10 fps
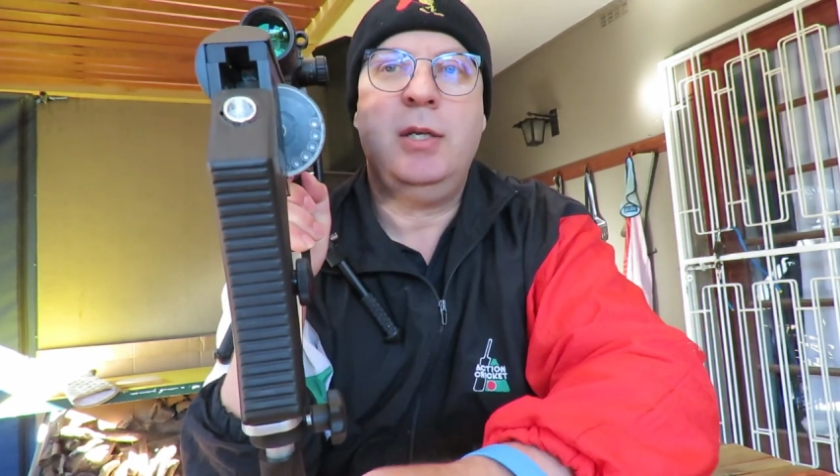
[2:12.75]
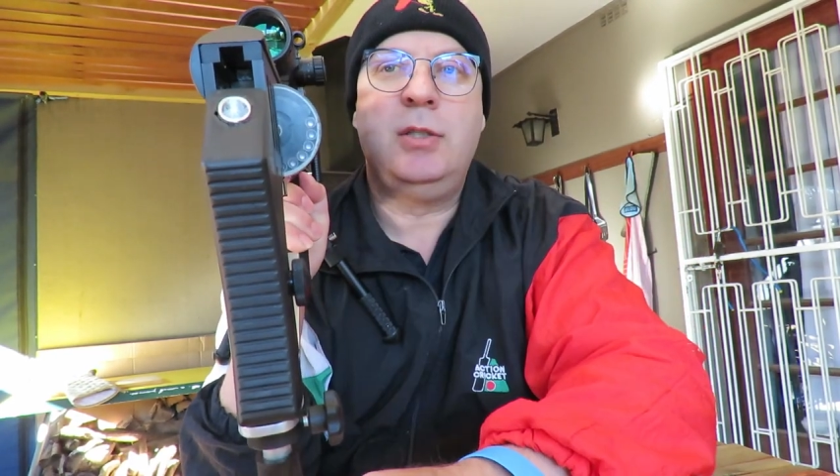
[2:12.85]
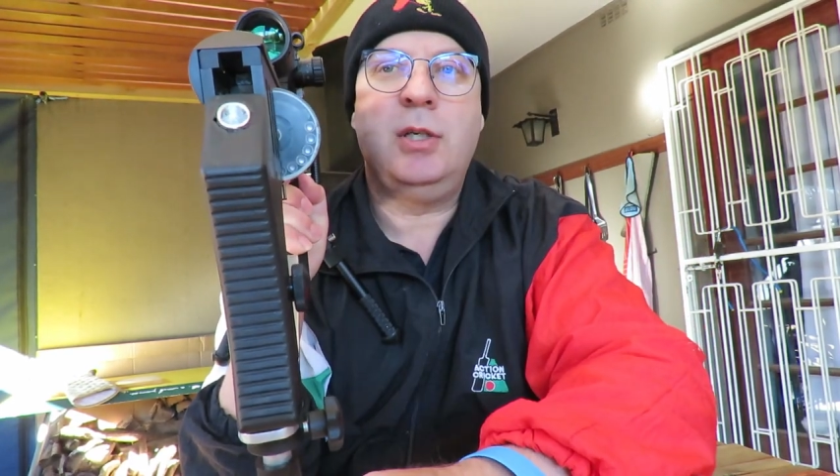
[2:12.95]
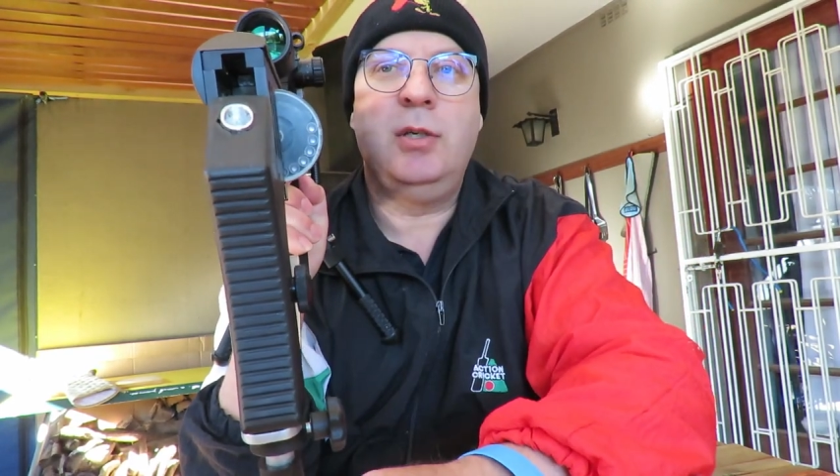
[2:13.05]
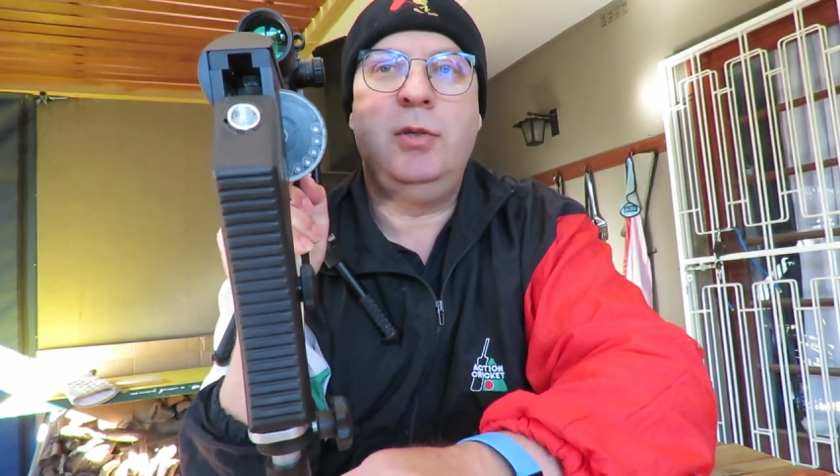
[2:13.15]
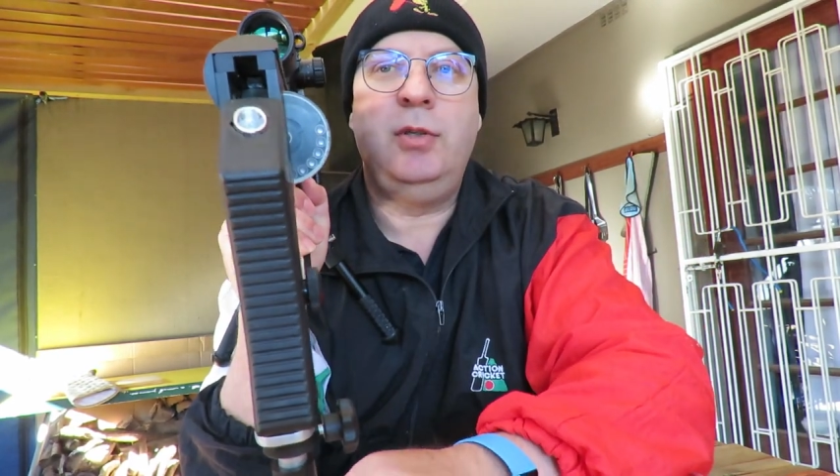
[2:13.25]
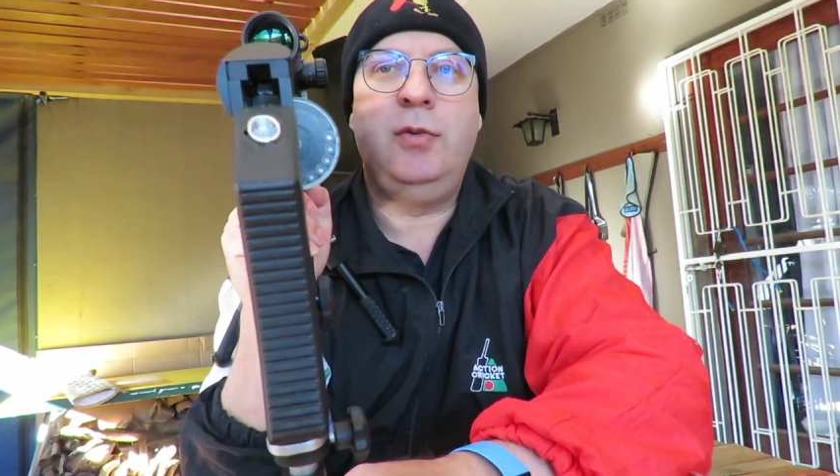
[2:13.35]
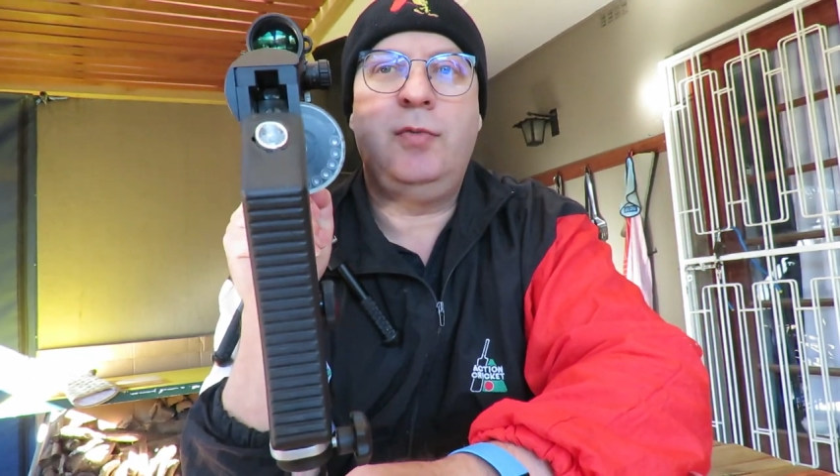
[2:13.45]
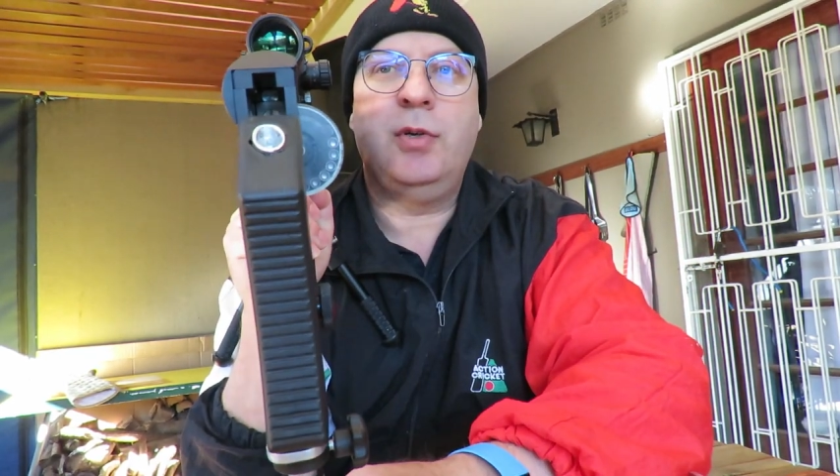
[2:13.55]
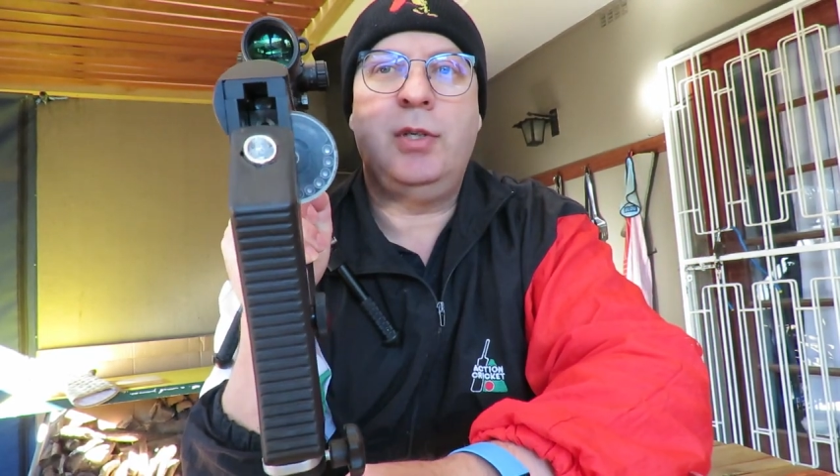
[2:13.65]
So
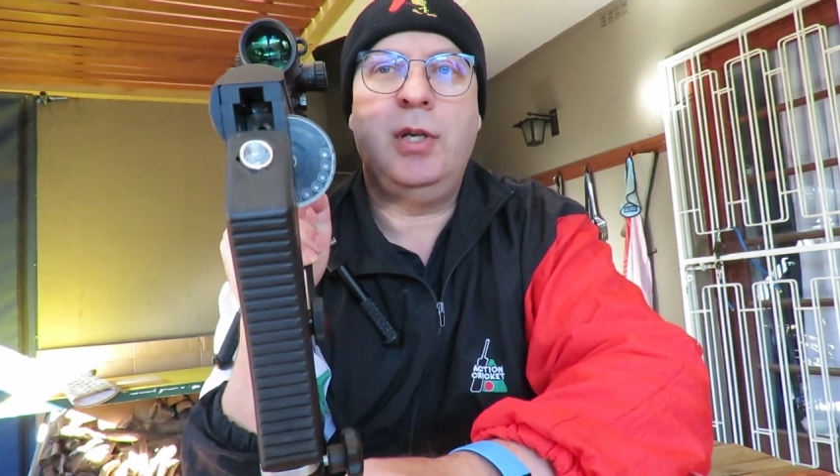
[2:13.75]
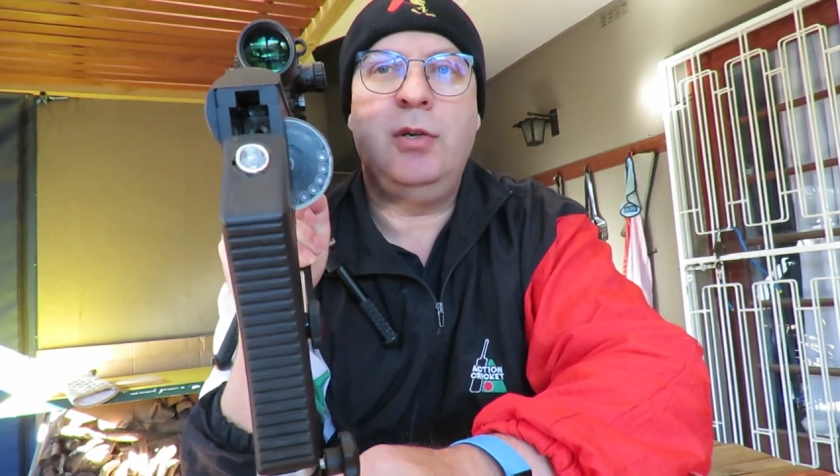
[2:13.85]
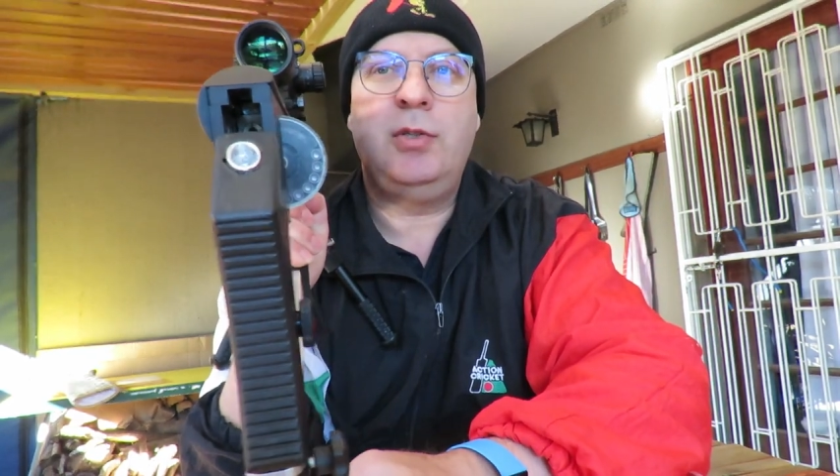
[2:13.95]
you've got no